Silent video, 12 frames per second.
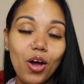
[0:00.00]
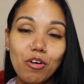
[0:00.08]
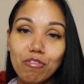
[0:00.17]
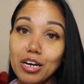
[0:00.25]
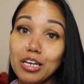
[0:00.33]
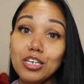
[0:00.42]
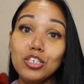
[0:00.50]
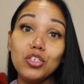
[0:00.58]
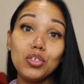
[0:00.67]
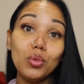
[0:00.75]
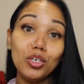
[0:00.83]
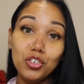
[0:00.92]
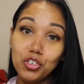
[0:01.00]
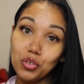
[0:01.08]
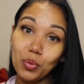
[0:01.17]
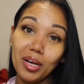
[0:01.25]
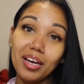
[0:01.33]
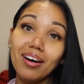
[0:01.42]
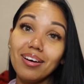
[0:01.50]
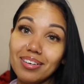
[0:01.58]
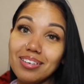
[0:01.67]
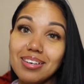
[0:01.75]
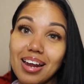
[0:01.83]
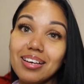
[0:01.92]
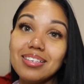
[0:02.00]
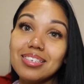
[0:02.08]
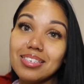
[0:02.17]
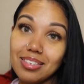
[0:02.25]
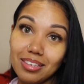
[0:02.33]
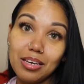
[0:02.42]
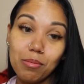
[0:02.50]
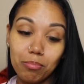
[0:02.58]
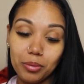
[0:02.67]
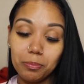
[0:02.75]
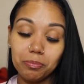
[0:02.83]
ready to enjoy a good night's sleep.